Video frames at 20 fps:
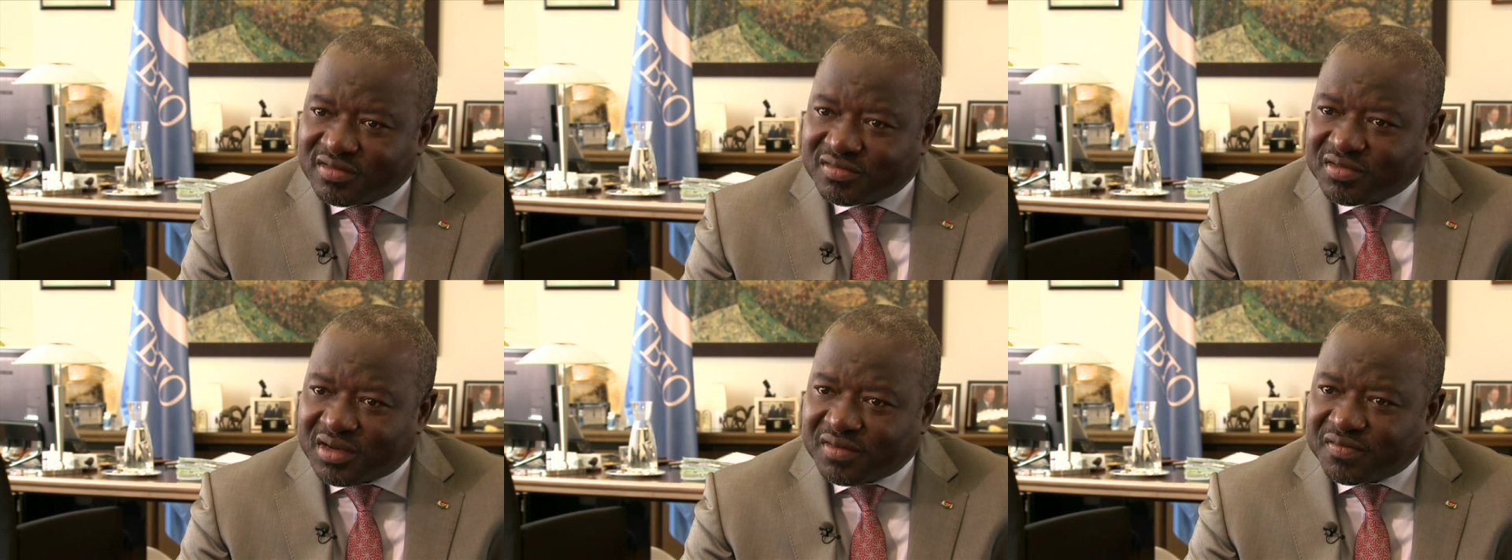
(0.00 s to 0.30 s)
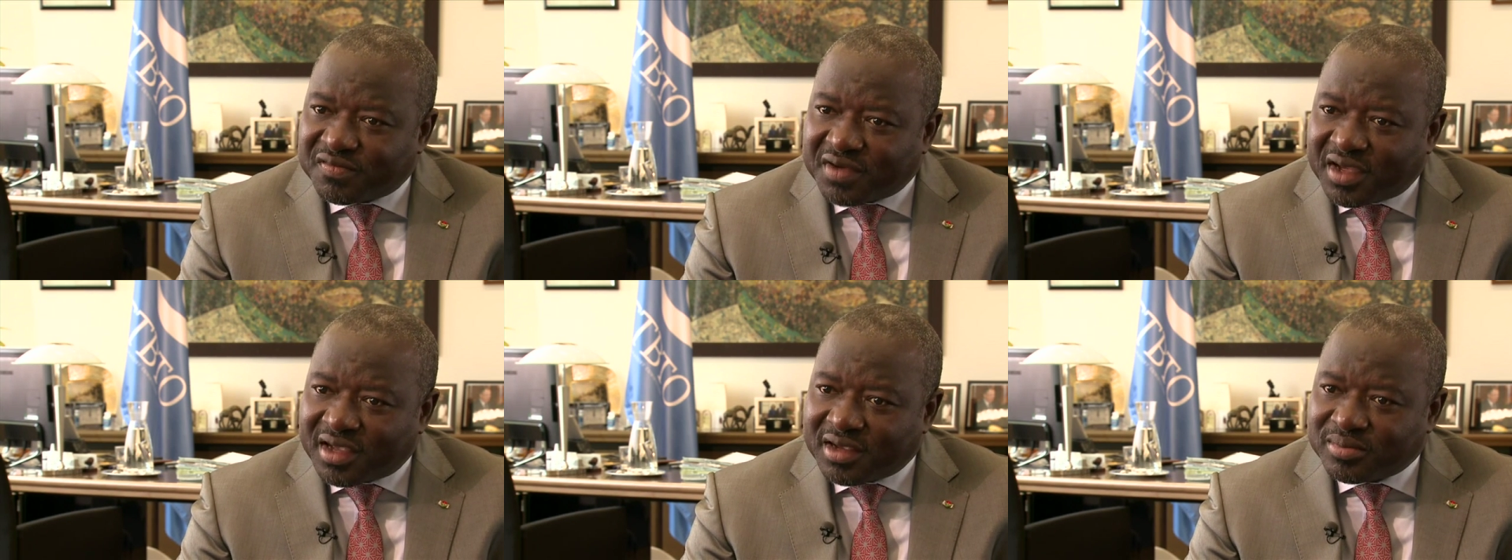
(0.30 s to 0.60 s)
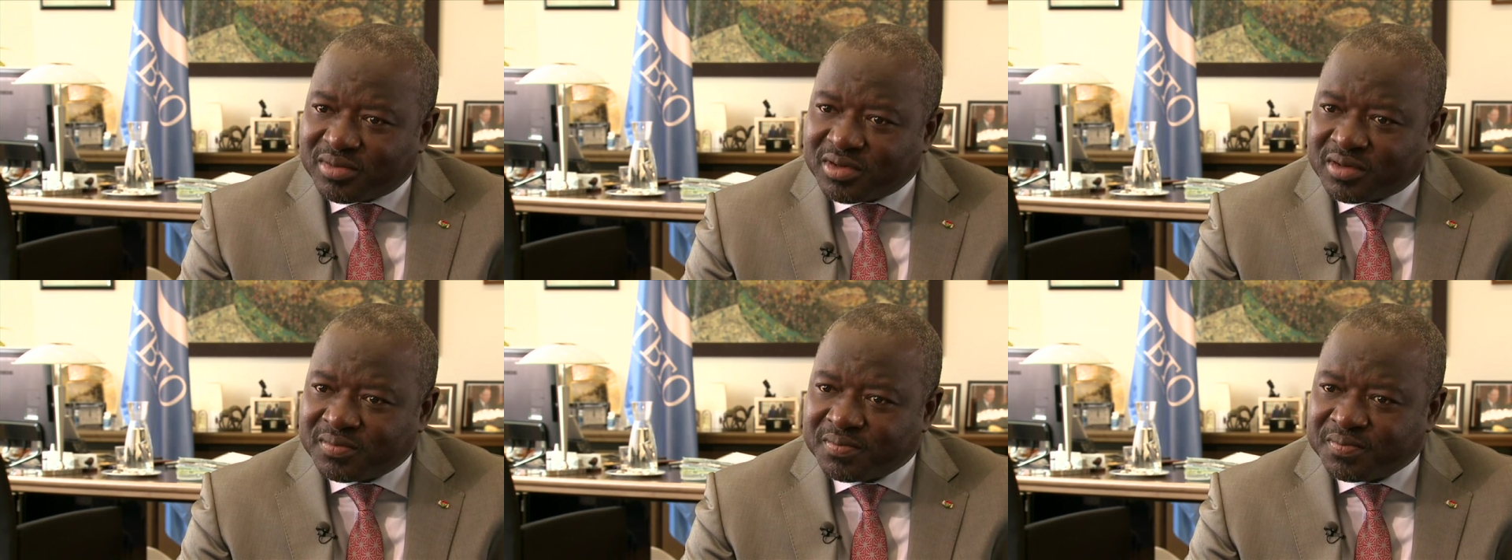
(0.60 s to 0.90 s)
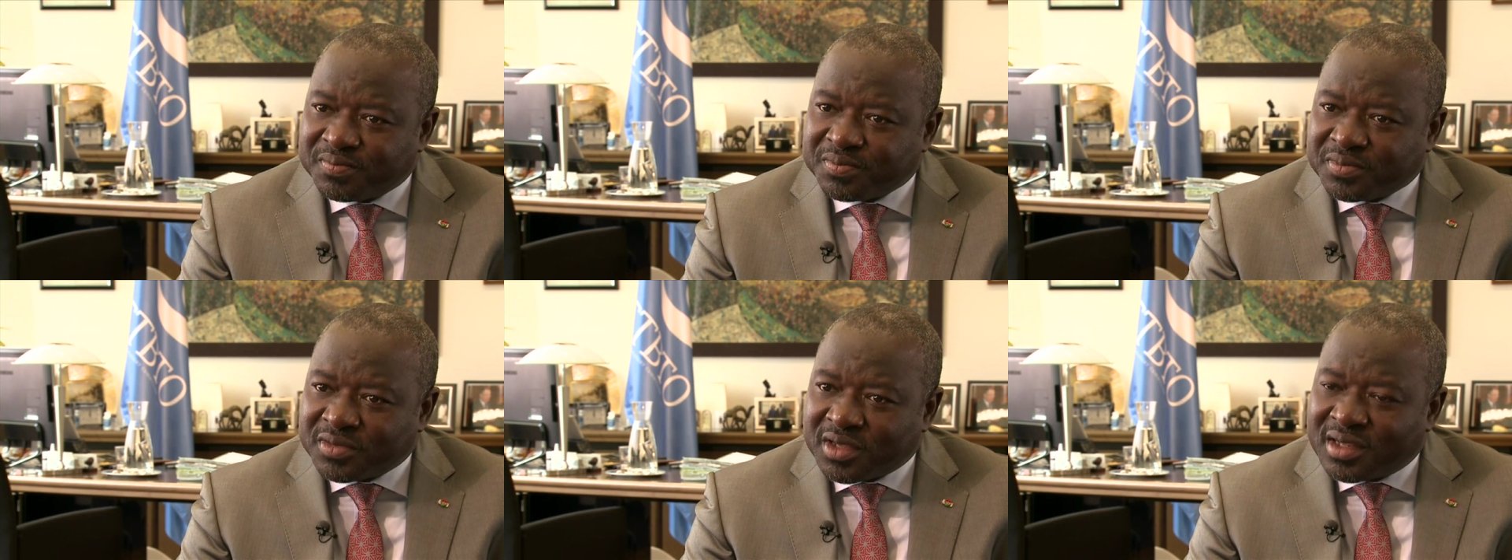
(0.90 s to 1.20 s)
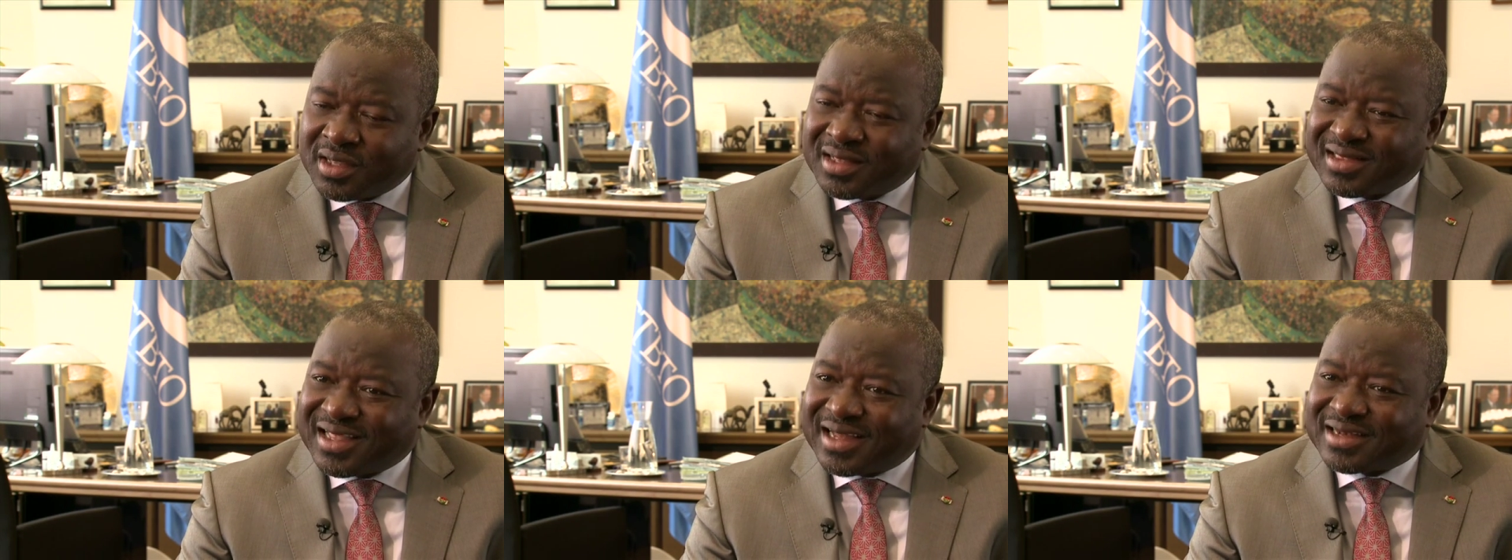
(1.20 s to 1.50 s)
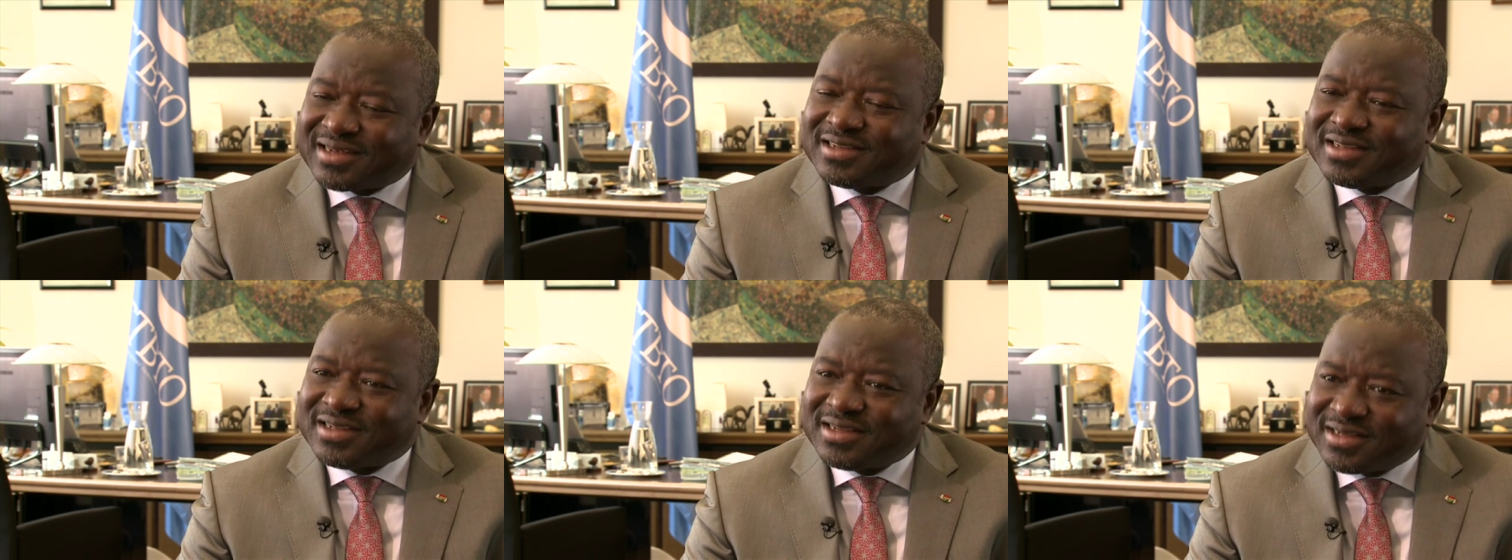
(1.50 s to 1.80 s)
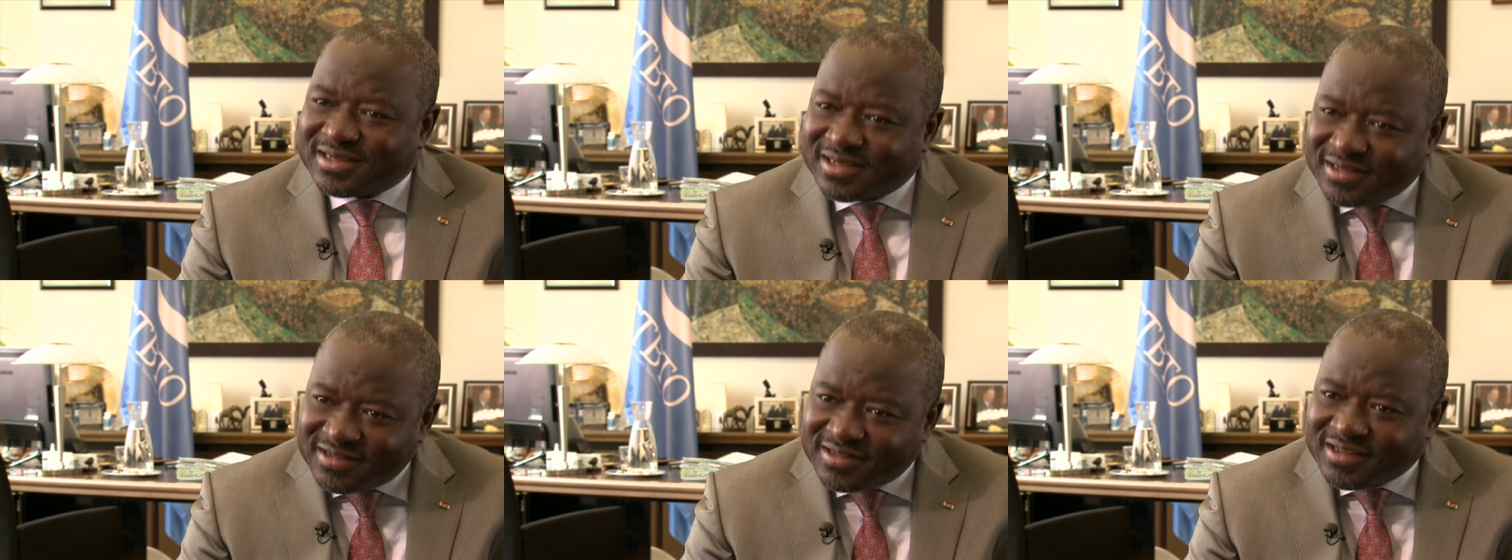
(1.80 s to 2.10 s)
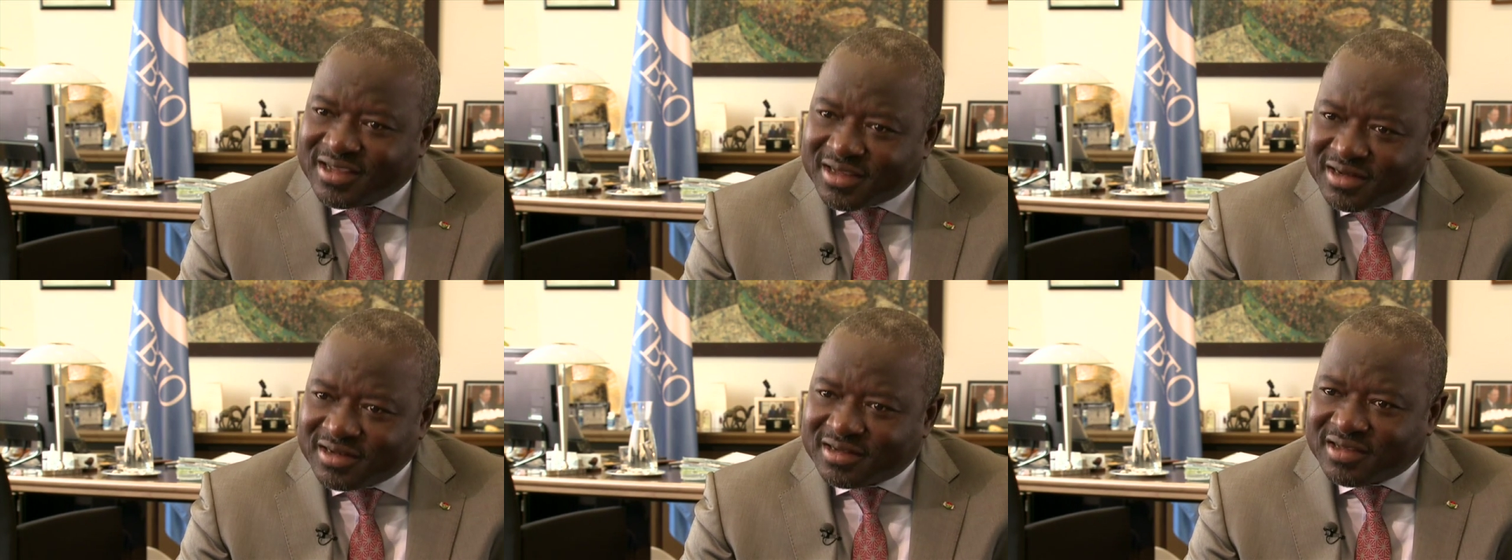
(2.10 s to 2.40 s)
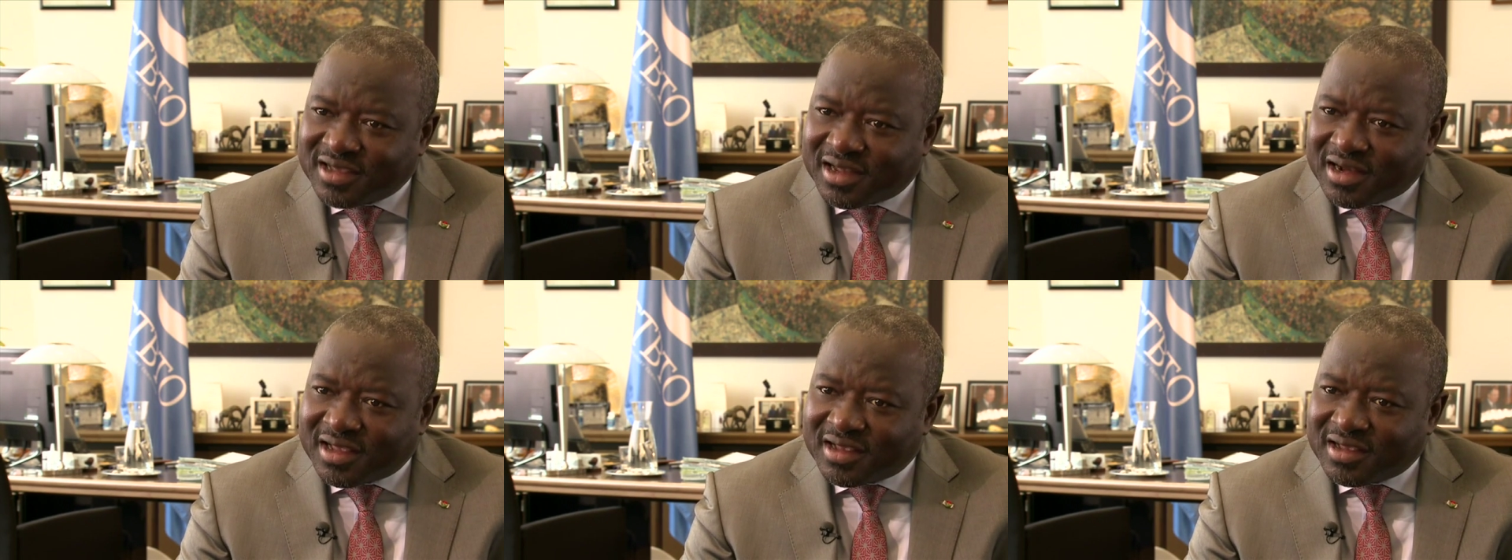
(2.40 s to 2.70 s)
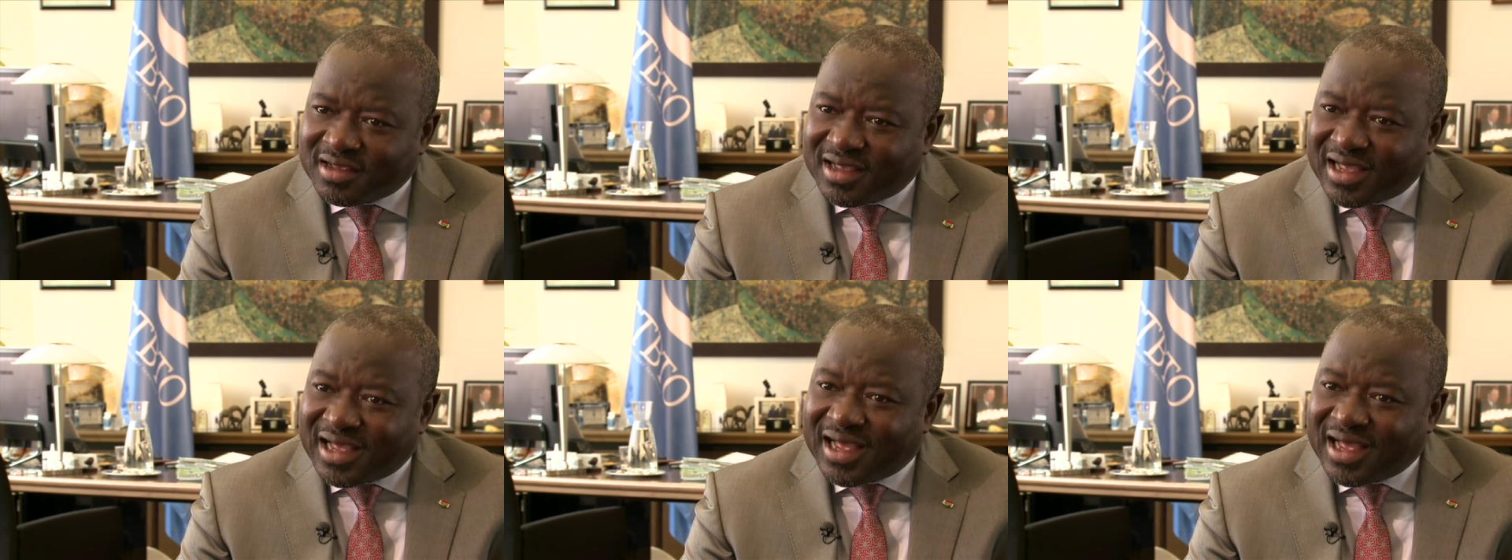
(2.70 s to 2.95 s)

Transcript: is verifiable, that this secretariat